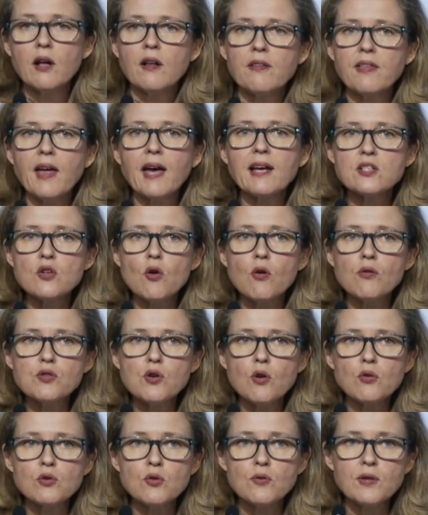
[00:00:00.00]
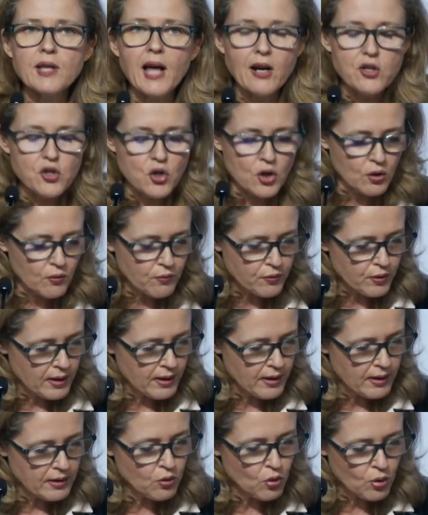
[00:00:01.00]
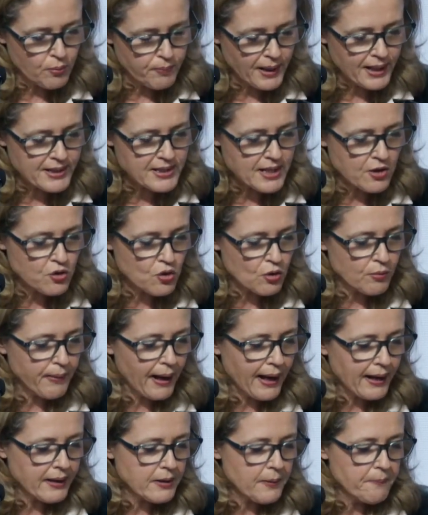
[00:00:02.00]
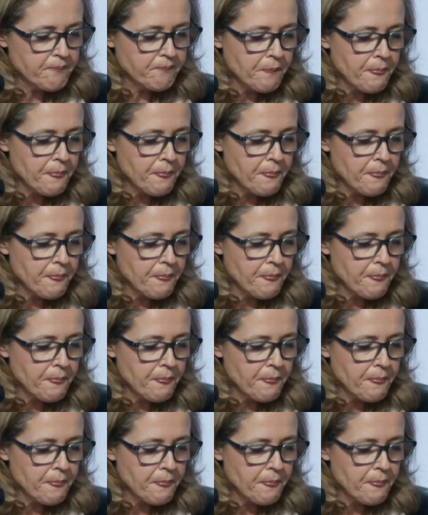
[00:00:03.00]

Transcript: thanks also to the action of the European Central Bank,